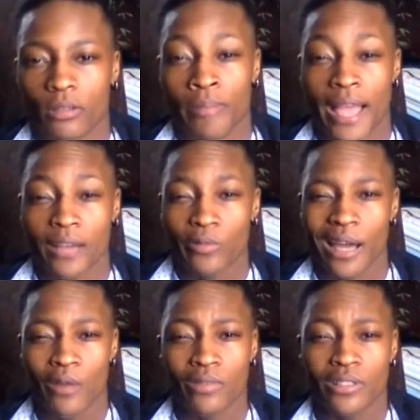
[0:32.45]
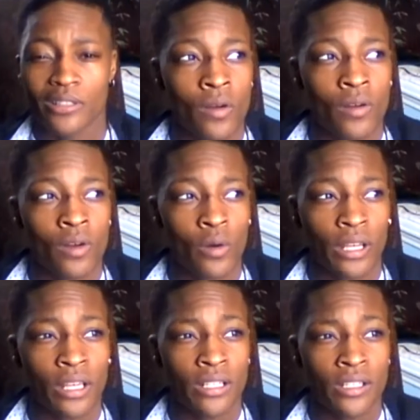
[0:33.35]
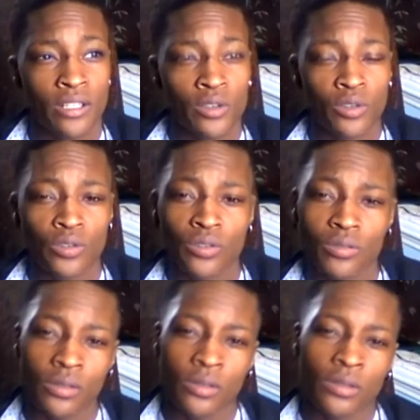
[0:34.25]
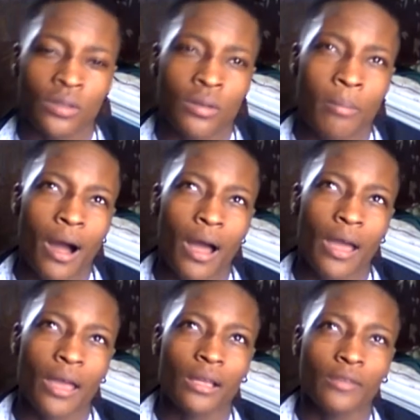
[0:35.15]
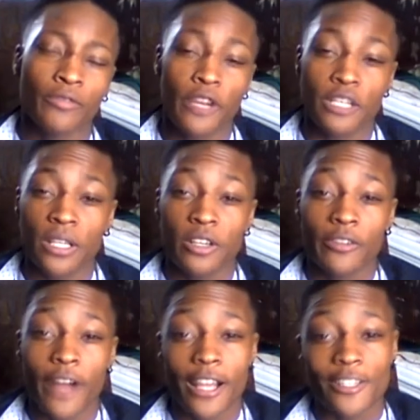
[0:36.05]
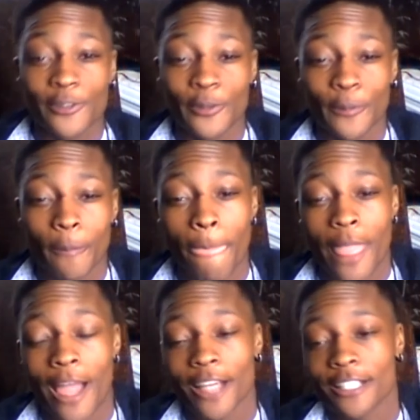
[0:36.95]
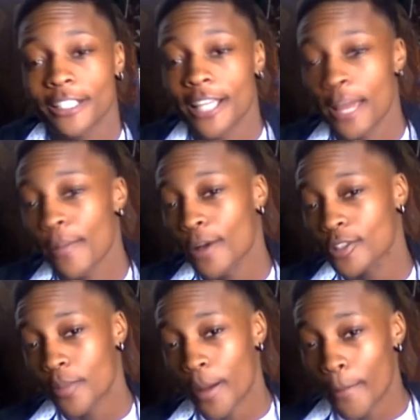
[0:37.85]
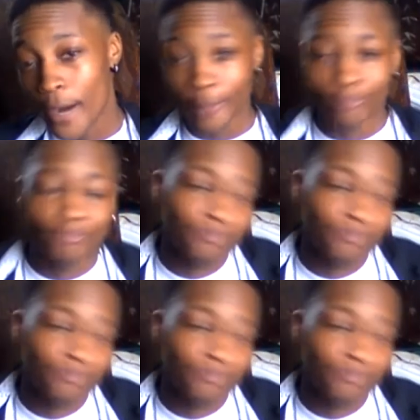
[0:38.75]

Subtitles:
Back when I was going into my freshman year of high school, I actually came out to my mom